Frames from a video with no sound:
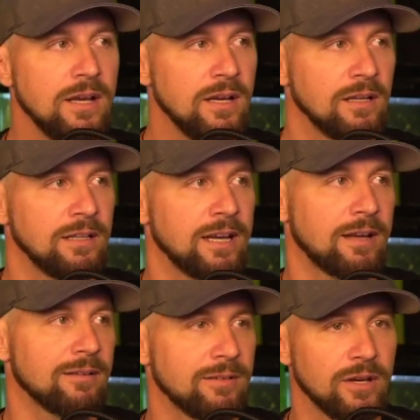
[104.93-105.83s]
like
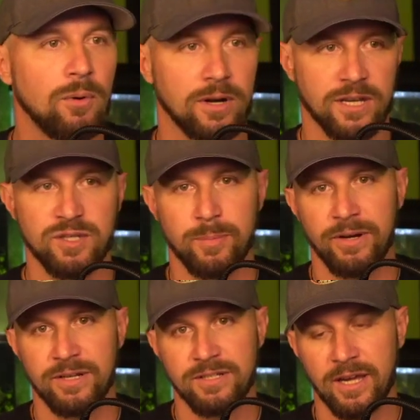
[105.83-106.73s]
the aquatic experience
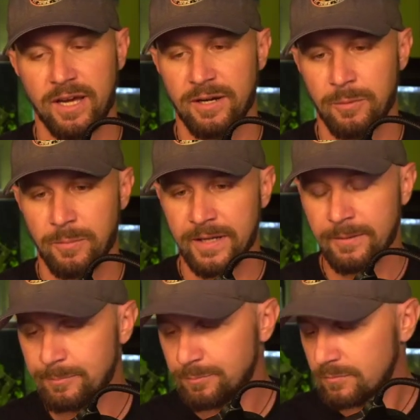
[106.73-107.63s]
can kind of be.
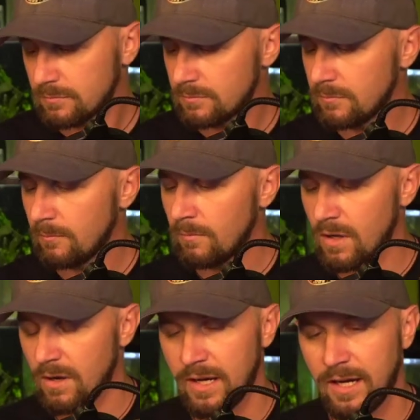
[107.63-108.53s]

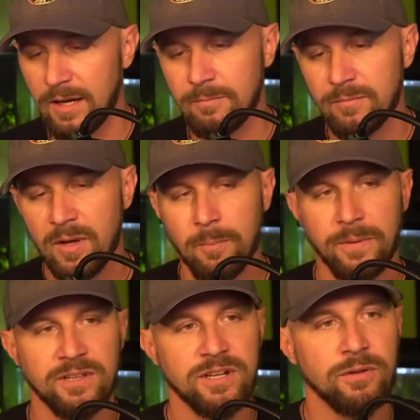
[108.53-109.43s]
You
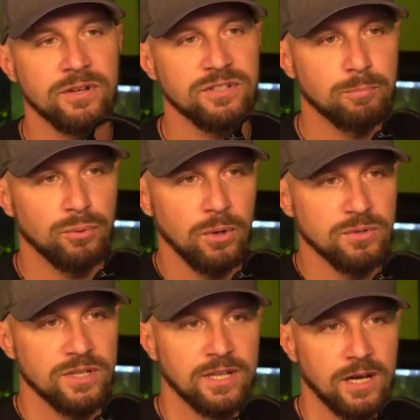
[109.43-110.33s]
know, there's the pros and
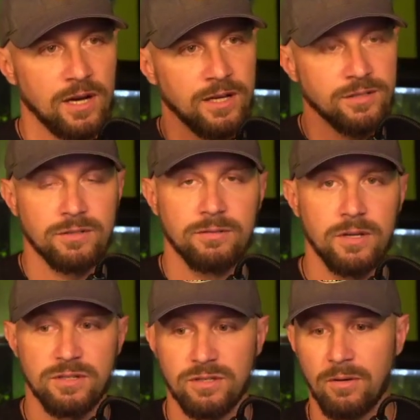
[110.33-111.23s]
the cons.
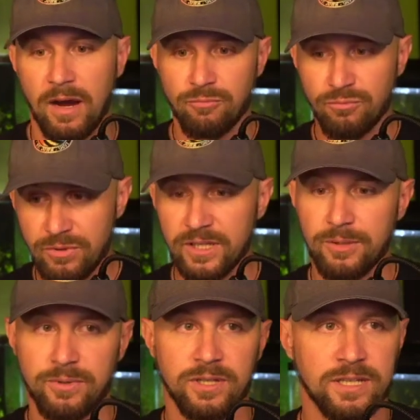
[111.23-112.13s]
So I
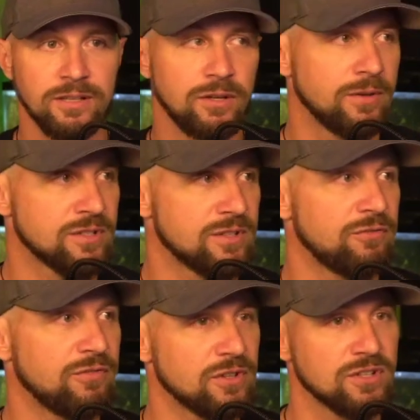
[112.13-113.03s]
really, you know, there's
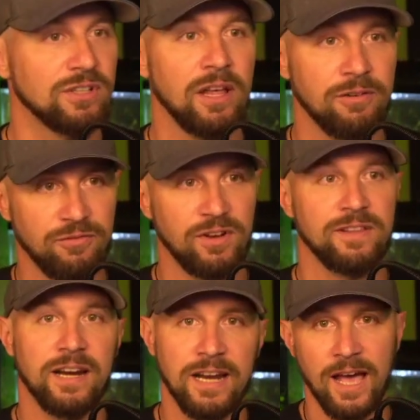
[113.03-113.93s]
a lot of fun that I
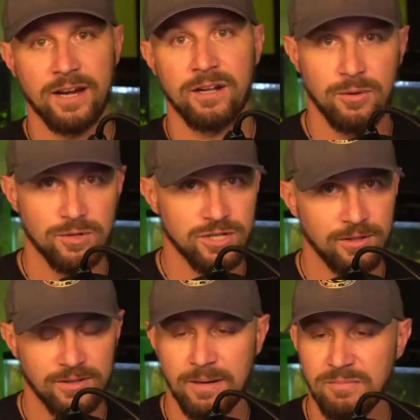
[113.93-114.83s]
had at Aquashella that
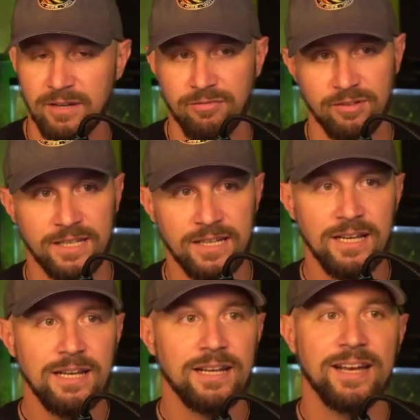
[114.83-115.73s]
I'm definitely
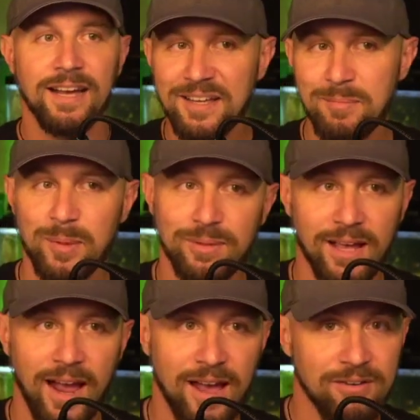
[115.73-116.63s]
not going to be able to
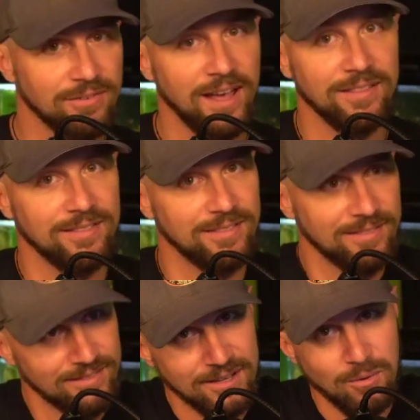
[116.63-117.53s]
have at the
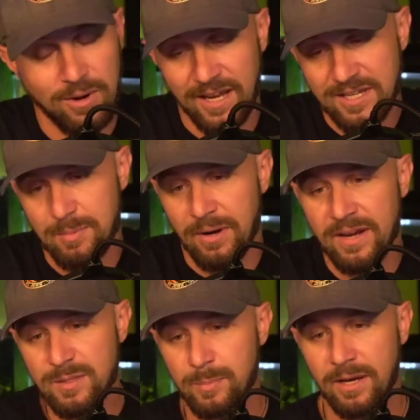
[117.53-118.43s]
aquatic experience
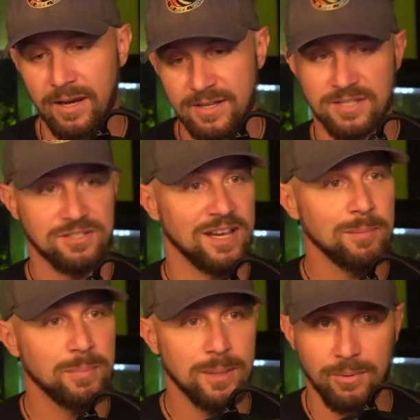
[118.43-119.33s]
because the same
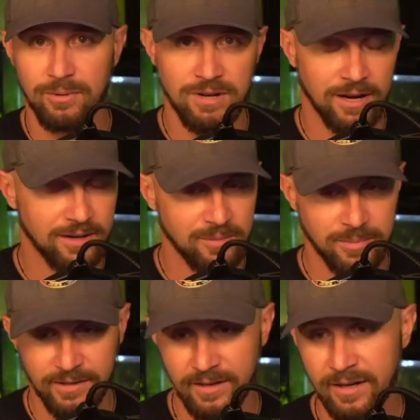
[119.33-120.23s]
people are not going to be
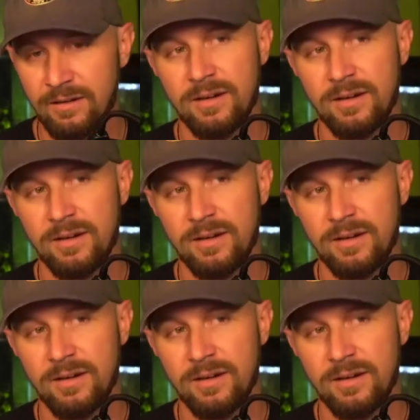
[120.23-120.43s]
there.